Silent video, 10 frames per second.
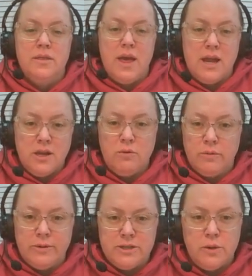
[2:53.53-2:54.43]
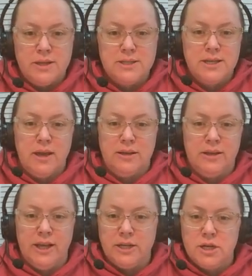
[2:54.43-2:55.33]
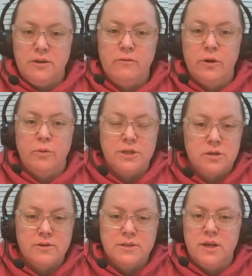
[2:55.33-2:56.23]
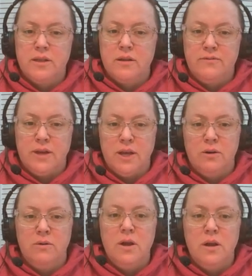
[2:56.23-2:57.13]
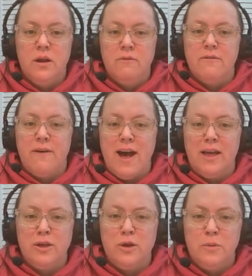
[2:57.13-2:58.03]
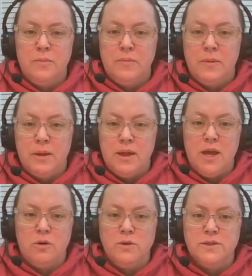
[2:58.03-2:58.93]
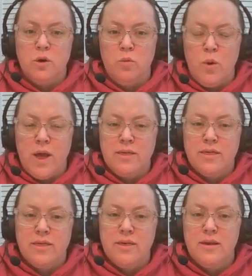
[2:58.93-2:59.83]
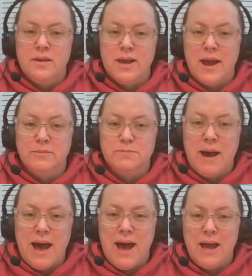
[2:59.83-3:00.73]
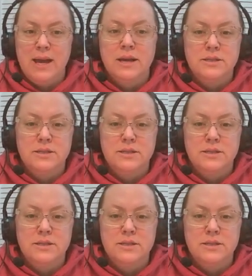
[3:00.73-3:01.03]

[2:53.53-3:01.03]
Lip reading: Then you will be doing this calculation, for which there's another video, for volume equals the width times pi